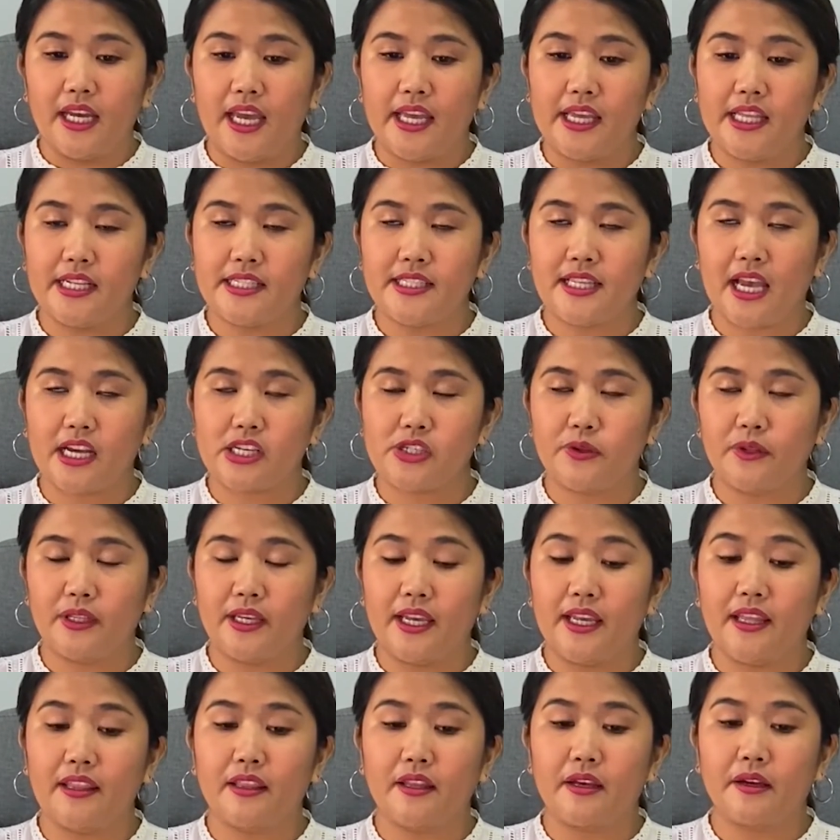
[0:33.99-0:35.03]
it is
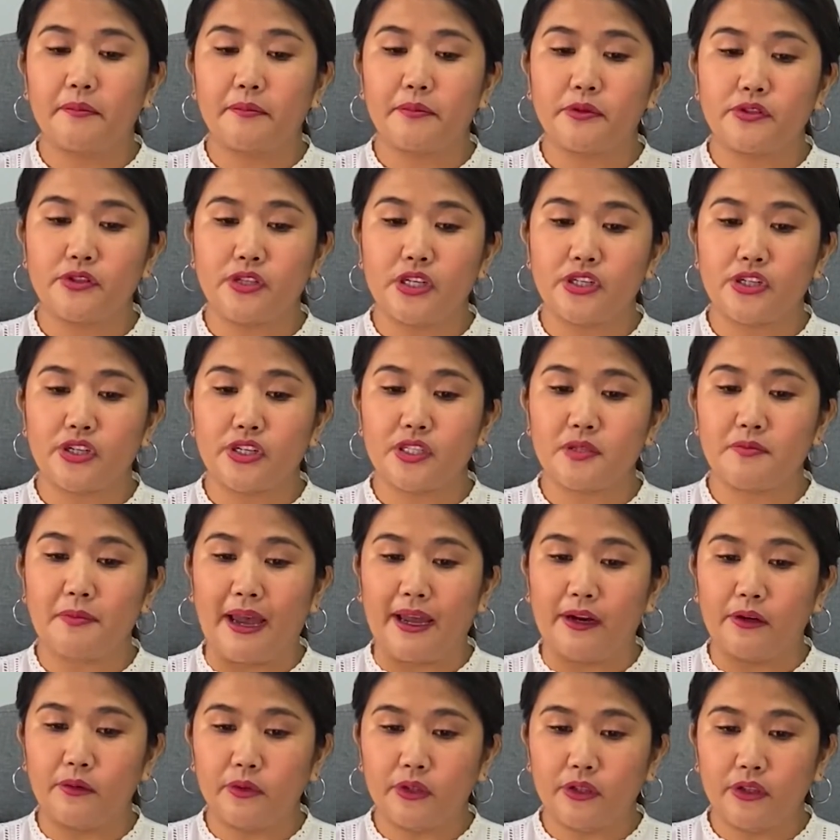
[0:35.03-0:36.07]
actually in the procedures
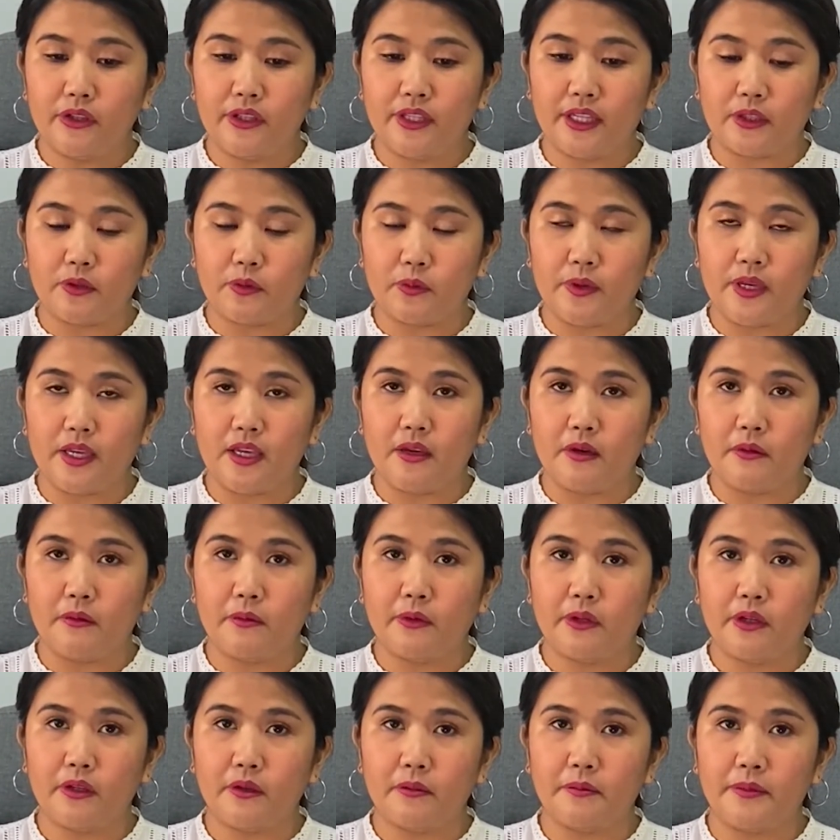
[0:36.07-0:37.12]
manual that we
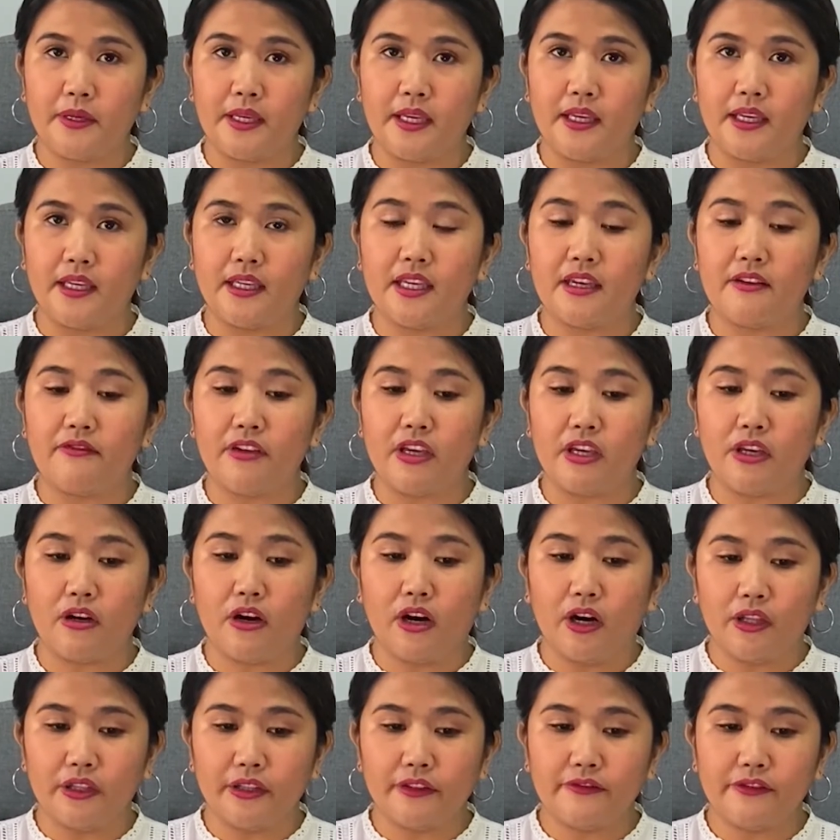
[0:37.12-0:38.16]
will be giving
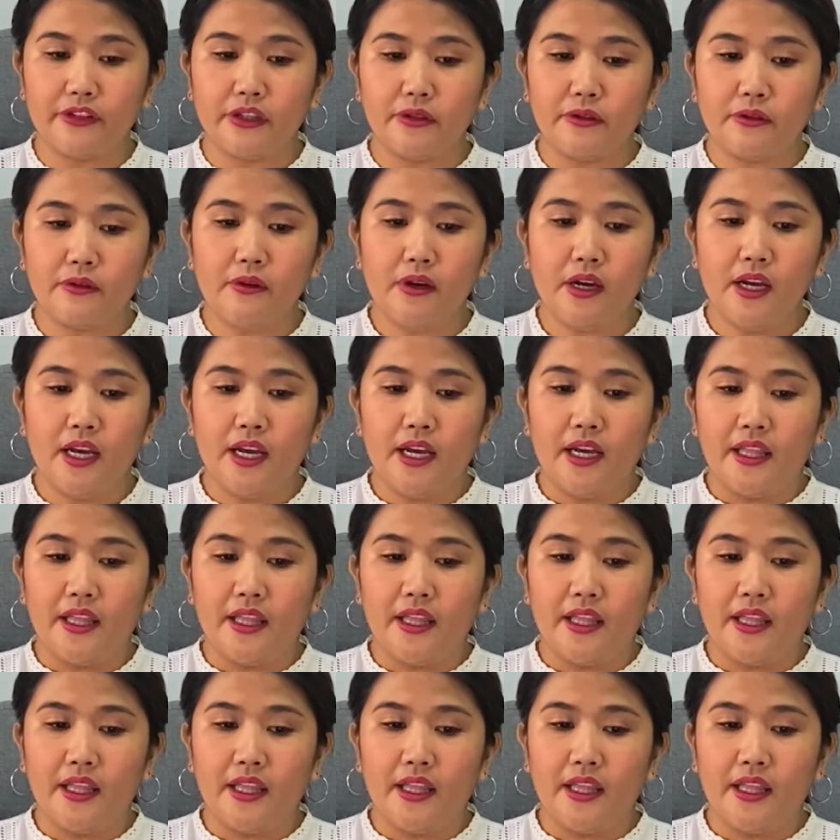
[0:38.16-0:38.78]
all of you,